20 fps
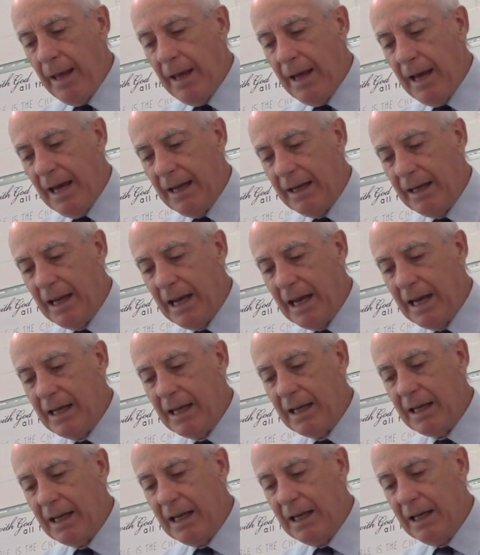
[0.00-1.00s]
and laid
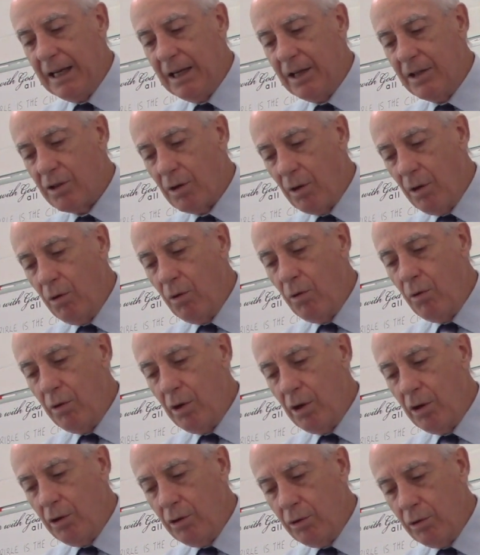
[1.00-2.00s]
it in his
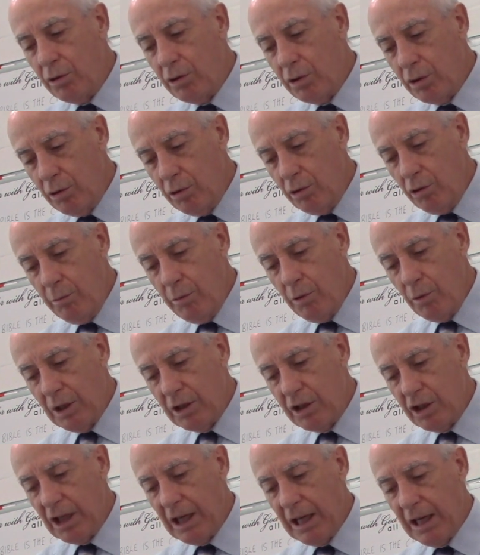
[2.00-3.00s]
own new tomb,
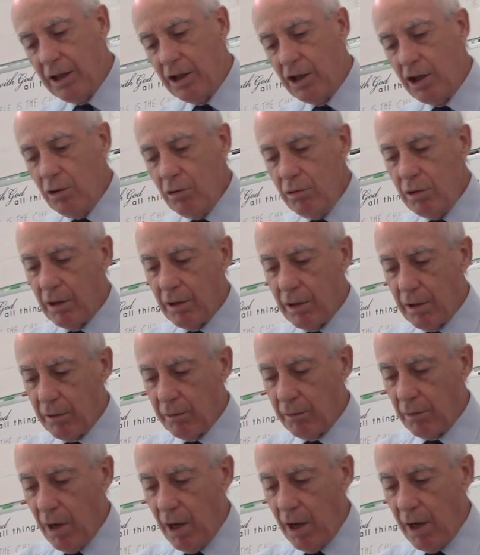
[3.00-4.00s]
which he had hewn out of the
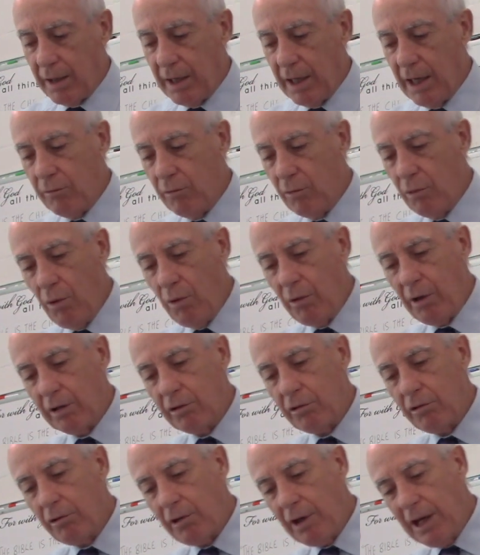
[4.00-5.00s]
rock, and rolled a
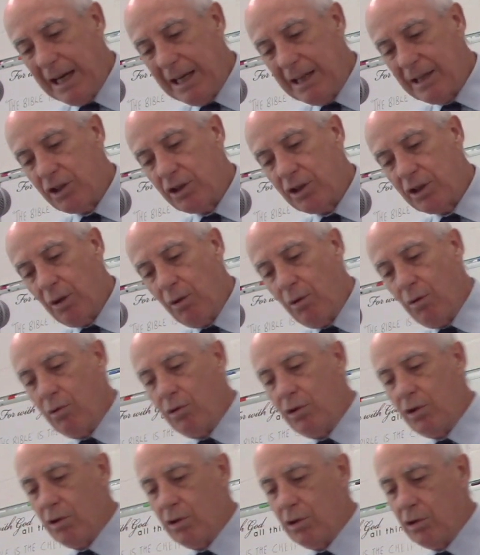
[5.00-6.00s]
great
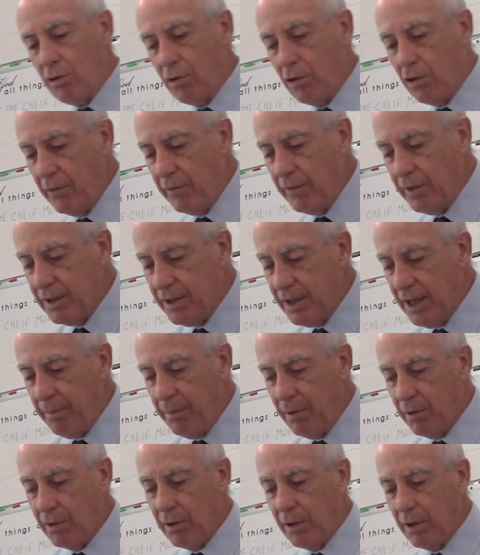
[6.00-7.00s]
stone to the door of the
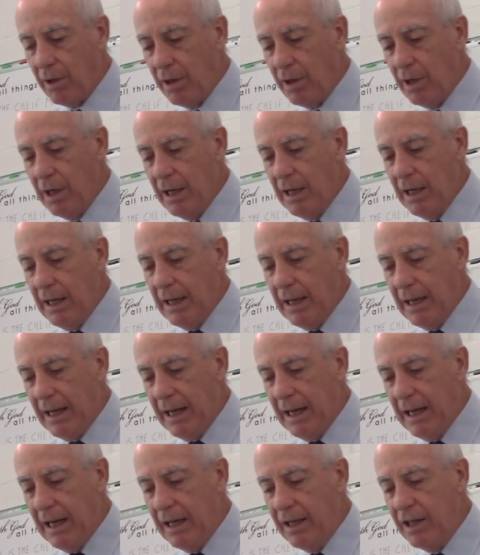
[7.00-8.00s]
sepulchre
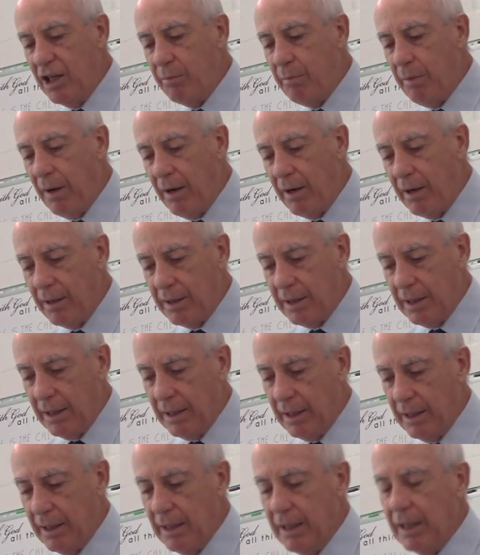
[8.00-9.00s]
and
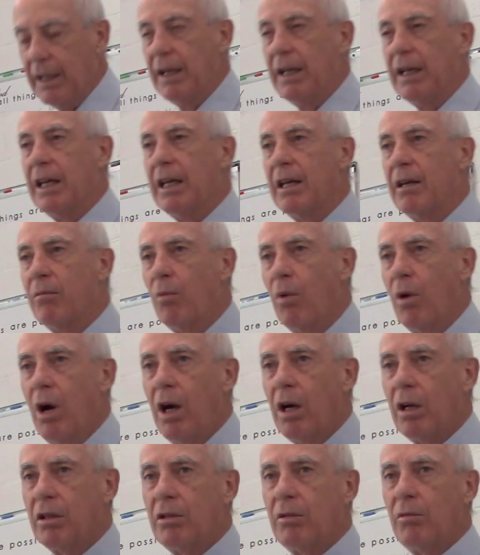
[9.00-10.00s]
departed. He
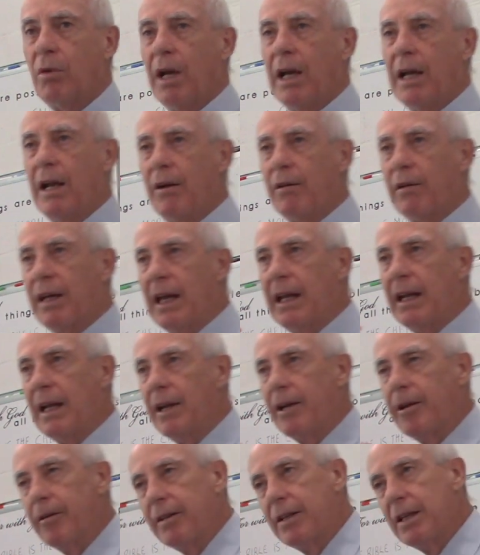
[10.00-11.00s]
walked away." Now get
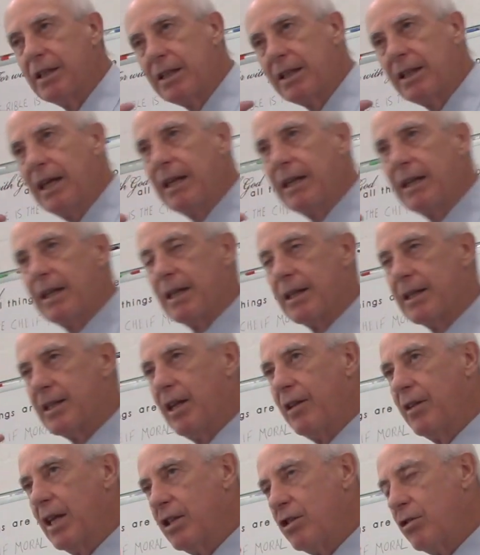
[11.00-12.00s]
it. Just get this.
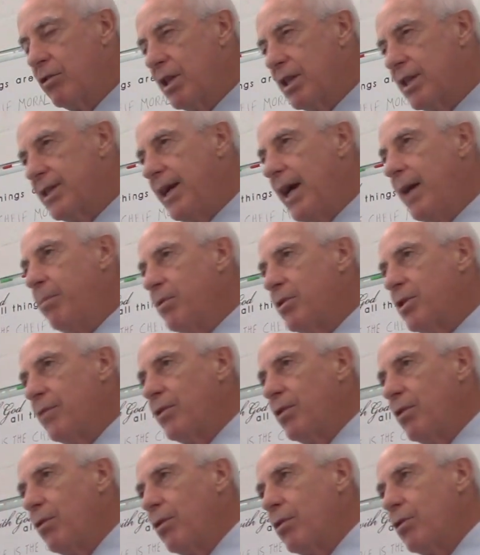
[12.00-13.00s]
Now these are disciples of
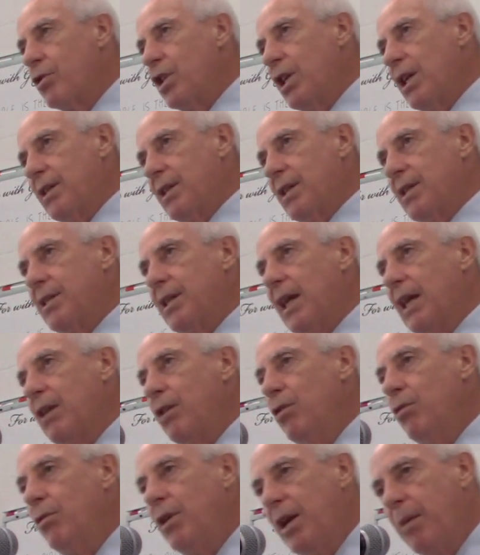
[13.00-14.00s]
the Lord Jesus. They
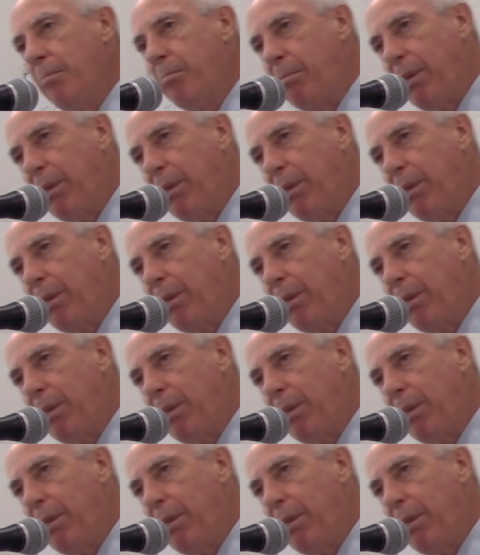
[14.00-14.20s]
knew him